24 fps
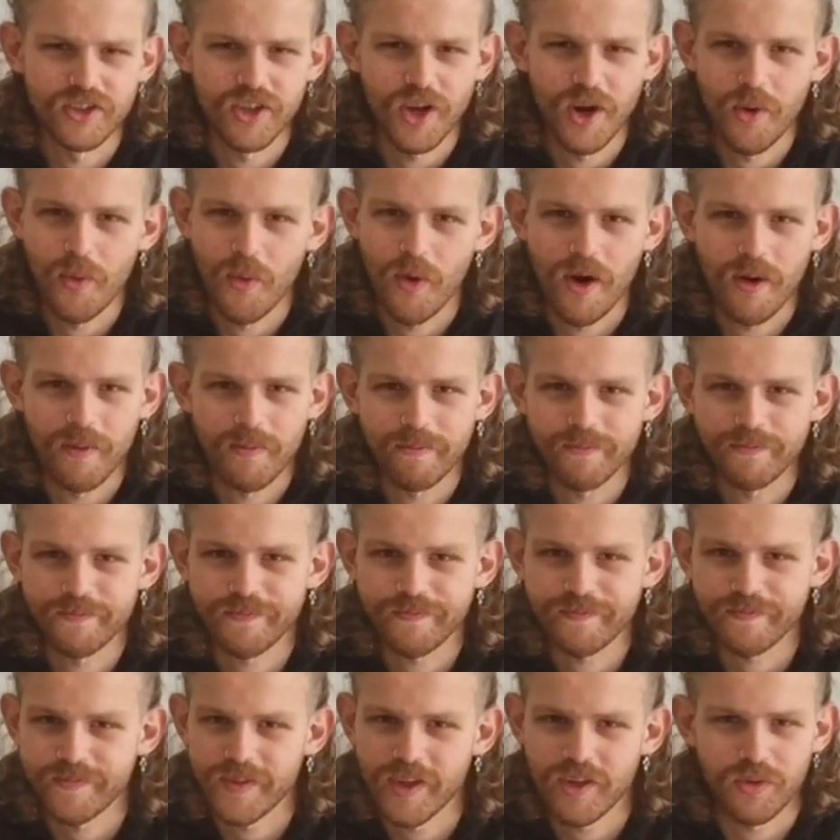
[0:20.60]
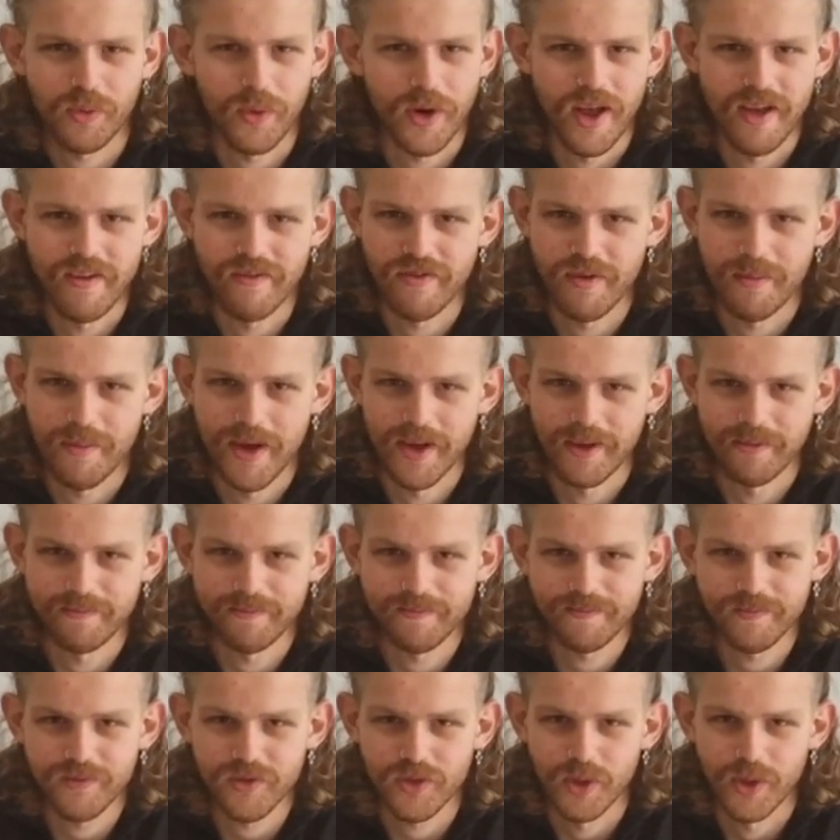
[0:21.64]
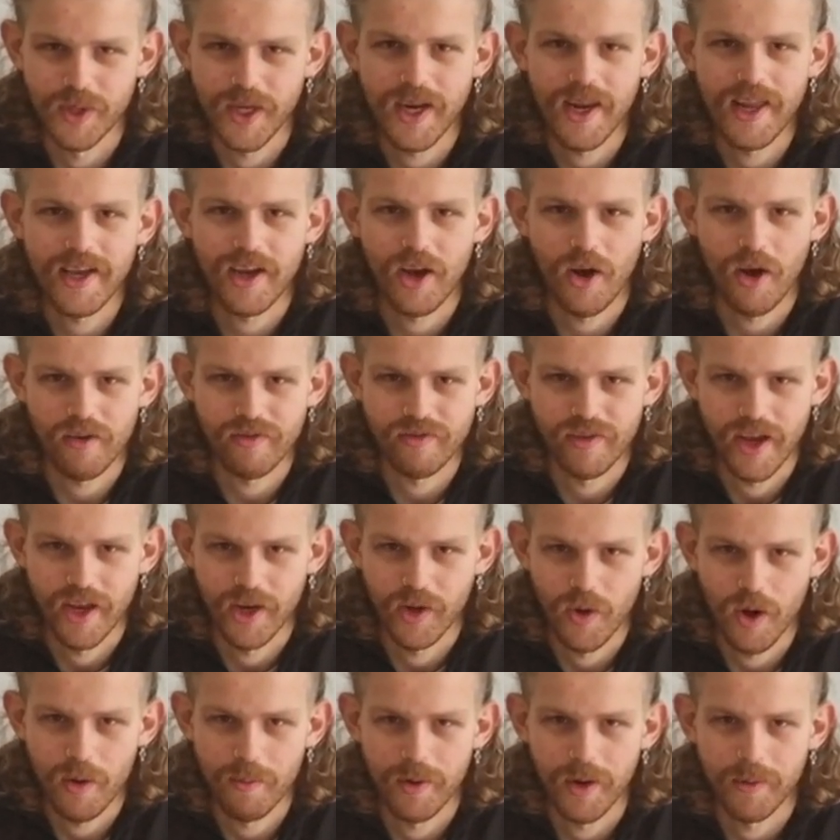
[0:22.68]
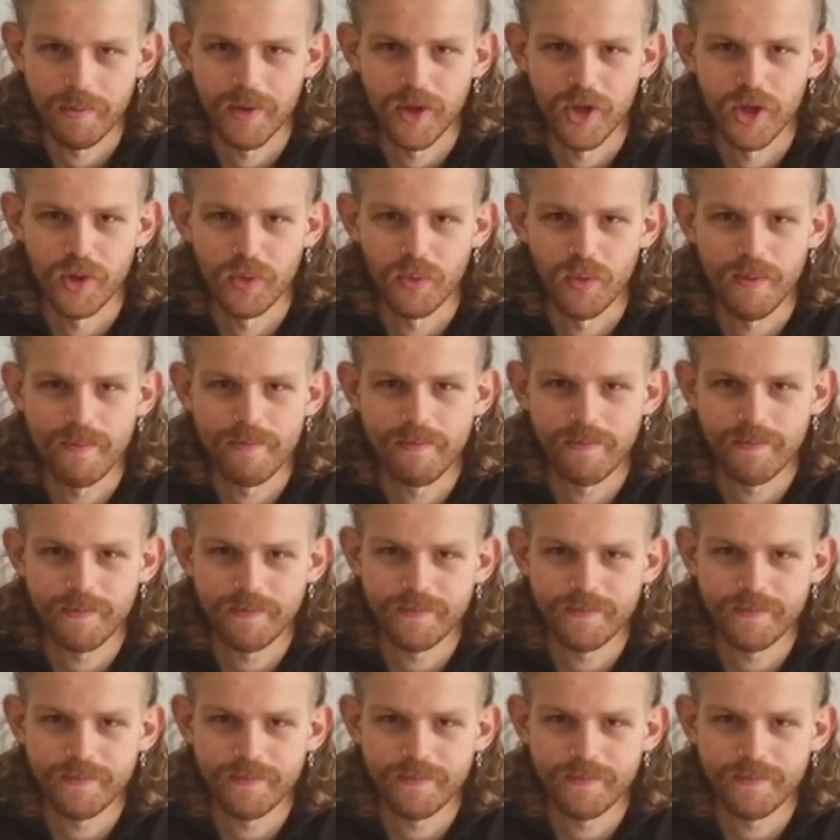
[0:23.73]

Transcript: you know what, this one ain't for me. So you click off it and you open up a new one.